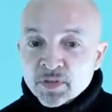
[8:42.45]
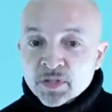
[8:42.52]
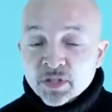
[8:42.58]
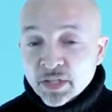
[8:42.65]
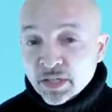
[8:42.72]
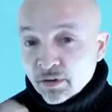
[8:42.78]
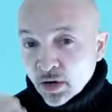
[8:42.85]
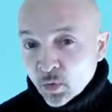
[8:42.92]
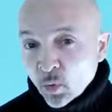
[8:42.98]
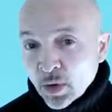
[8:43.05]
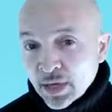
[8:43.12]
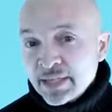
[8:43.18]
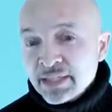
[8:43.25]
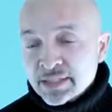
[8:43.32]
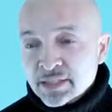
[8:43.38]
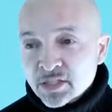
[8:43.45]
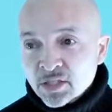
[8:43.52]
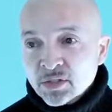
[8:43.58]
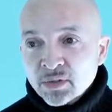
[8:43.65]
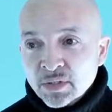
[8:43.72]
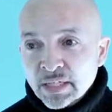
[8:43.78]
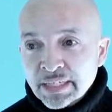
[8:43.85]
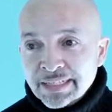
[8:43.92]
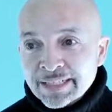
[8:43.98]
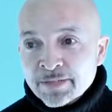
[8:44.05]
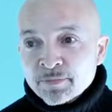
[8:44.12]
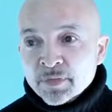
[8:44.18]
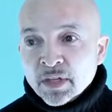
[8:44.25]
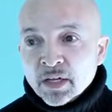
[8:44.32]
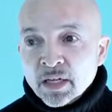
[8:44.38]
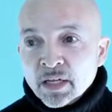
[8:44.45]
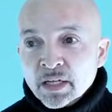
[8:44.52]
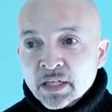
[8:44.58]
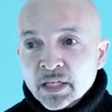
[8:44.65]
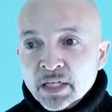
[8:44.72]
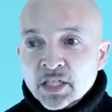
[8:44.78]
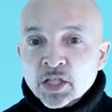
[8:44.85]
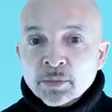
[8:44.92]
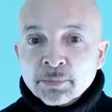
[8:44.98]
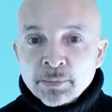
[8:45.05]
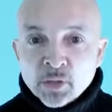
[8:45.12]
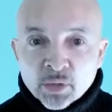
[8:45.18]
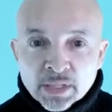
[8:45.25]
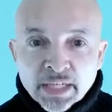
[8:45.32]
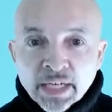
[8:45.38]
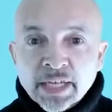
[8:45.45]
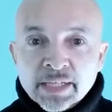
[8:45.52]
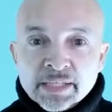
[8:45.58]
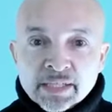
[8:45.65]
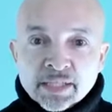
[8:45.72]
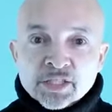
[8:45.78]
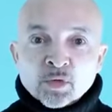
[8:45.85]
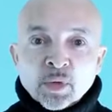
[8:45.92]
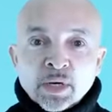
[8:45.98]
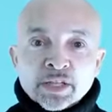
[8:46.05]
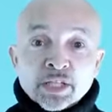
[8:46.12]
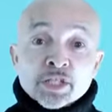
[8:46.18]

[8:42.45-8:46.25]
So there are ways to communicate in such a way that